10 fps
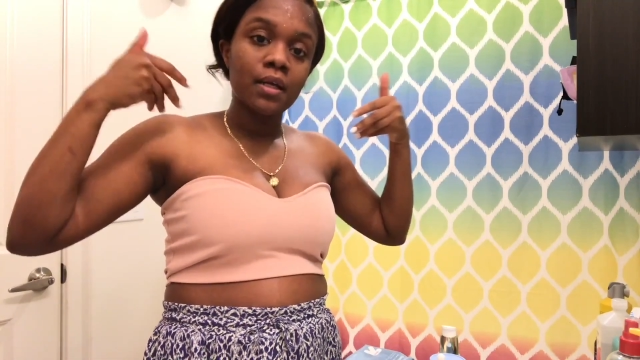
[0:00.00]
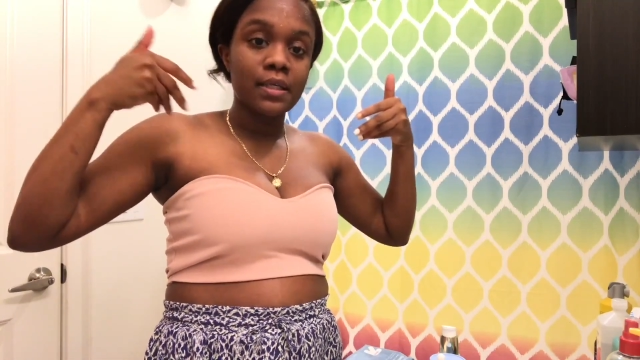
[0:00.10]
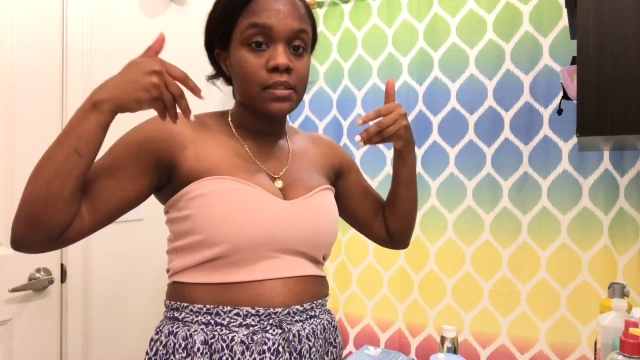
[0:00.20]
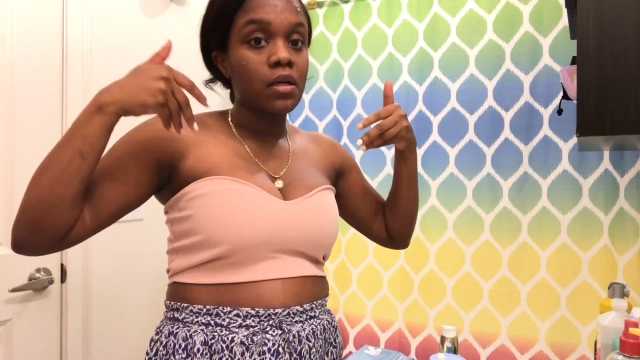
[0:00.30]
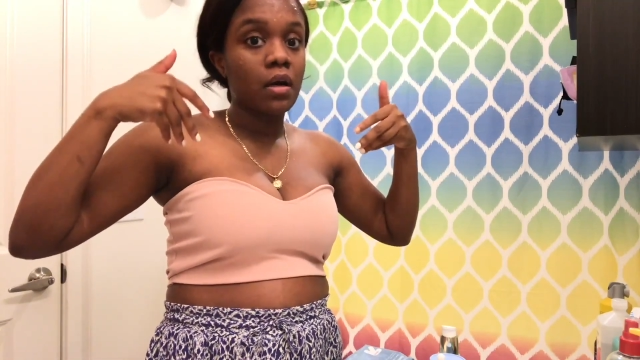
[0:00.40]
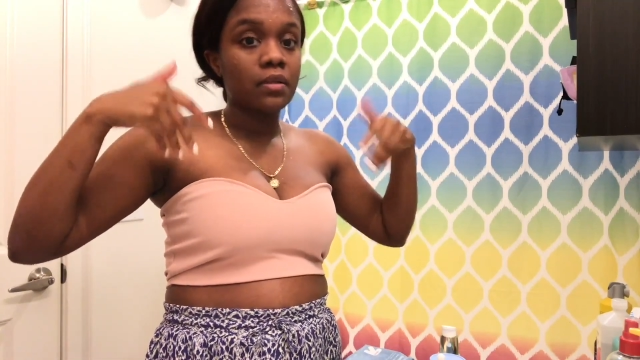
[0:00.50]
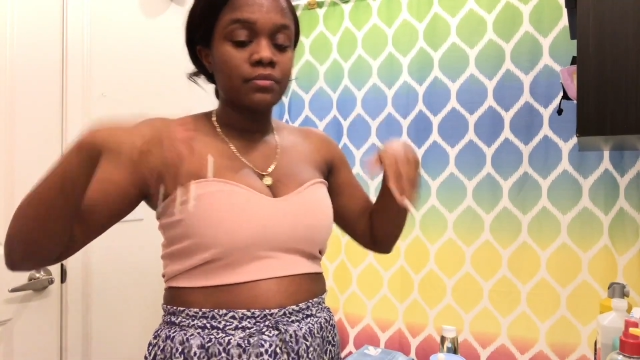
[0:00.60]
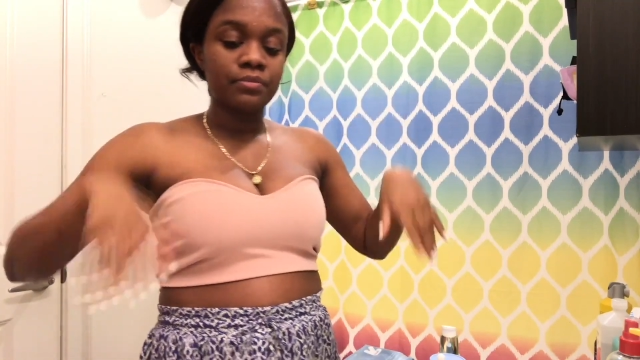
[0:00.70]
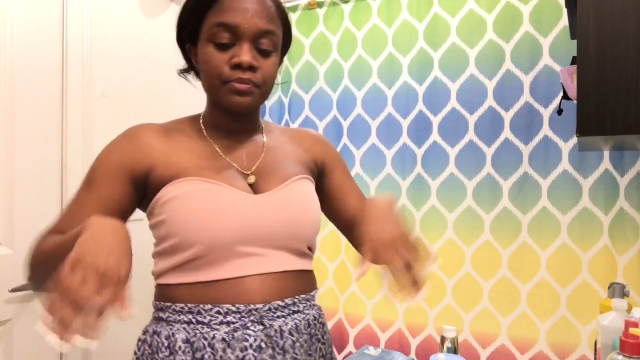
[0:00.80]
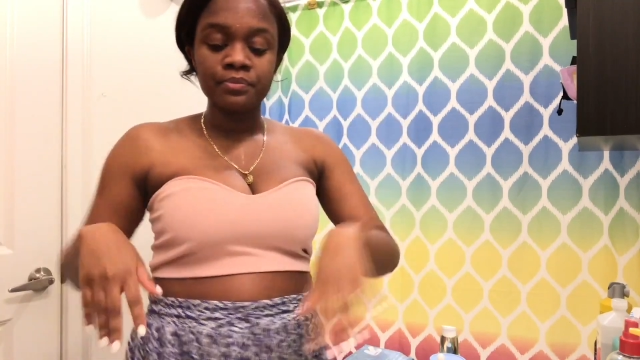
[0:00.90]
it's gone.
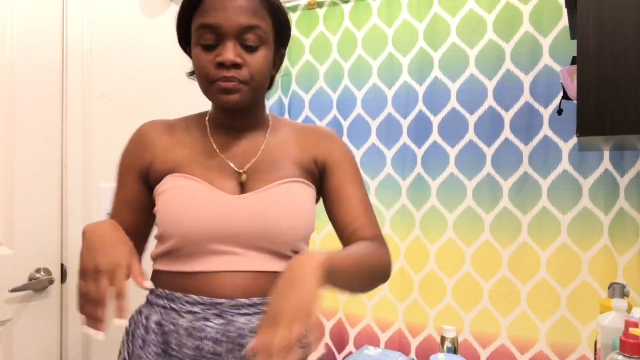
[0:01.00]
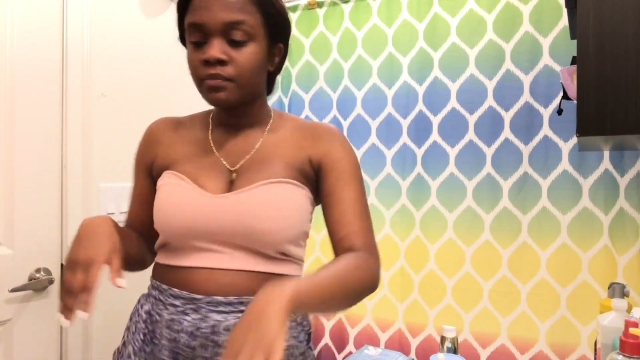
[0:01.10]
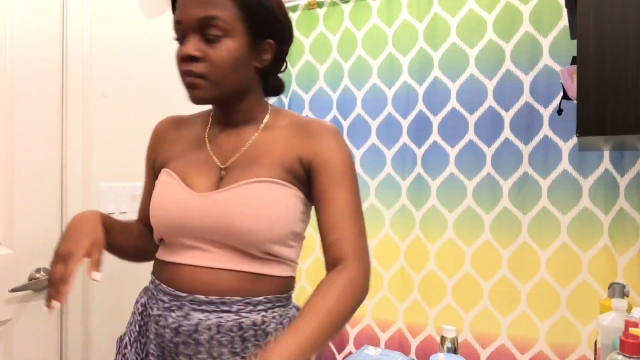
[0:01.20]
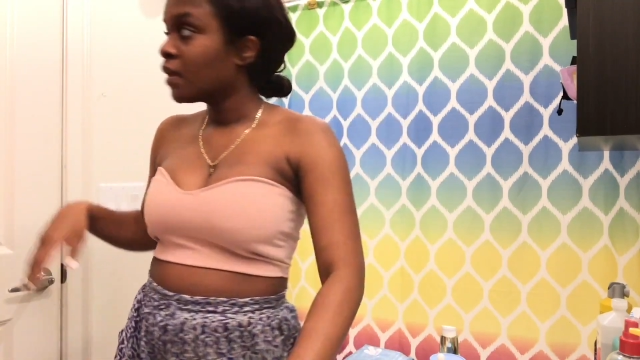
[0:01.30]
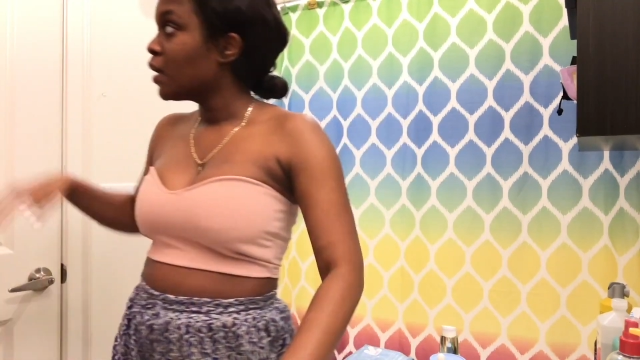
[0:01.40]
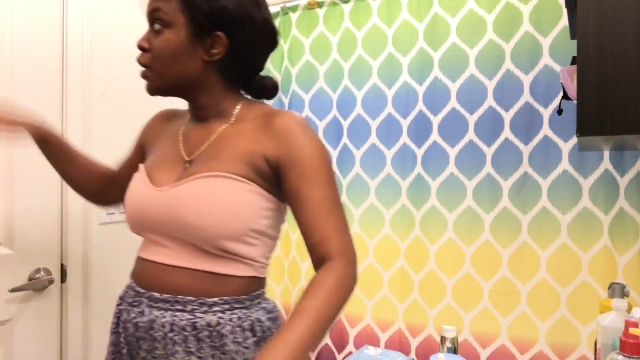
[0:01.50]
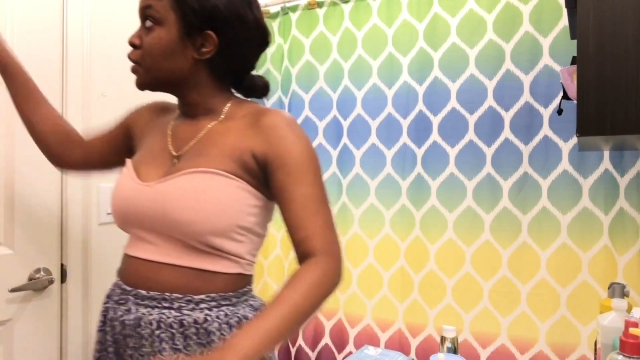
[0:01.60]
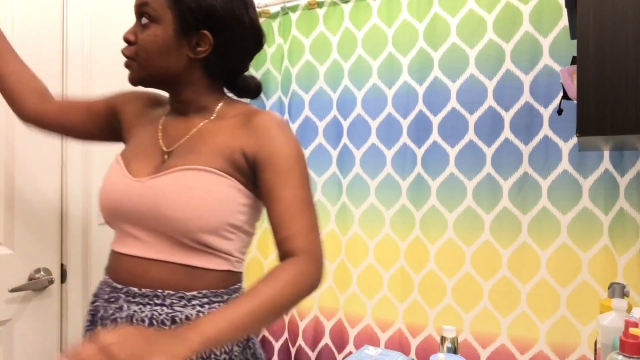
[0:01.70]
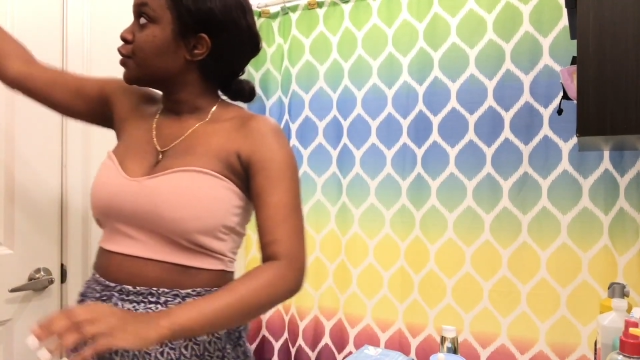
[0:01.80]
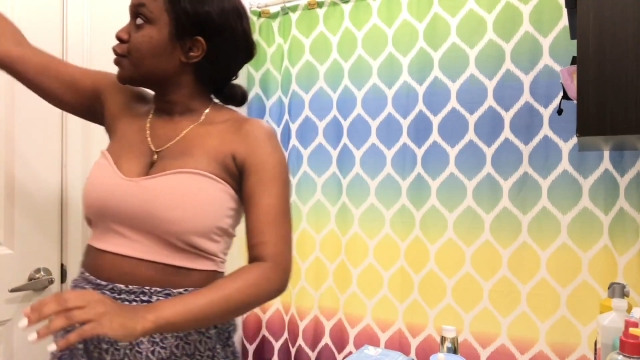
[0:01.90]

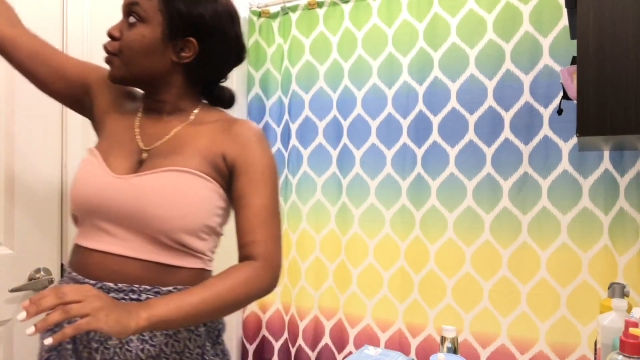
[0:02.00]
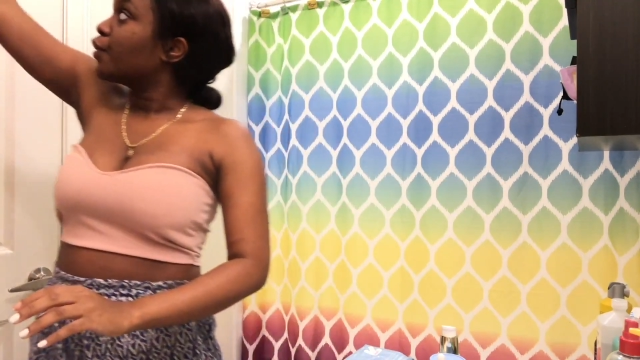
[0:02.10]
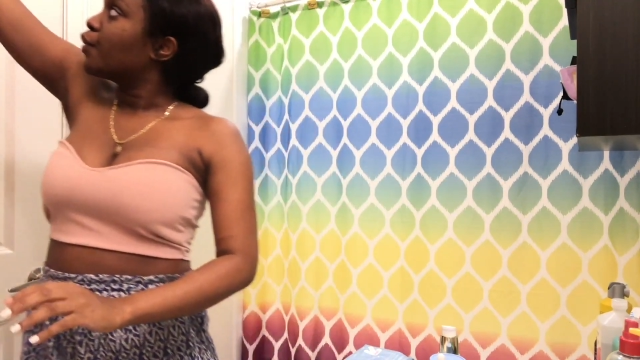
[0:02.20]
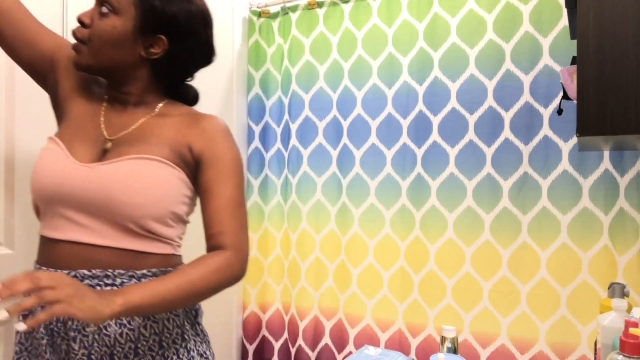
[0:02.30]
So